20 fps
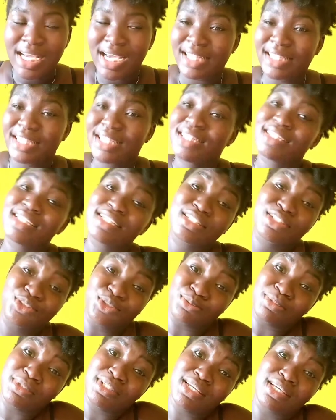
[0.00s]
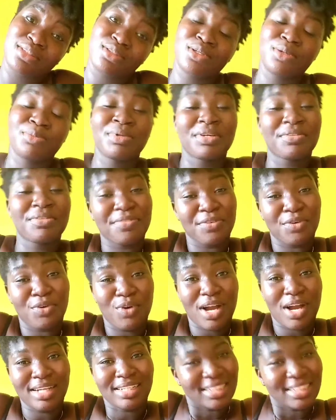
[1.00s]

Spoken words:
I think this should be a topic for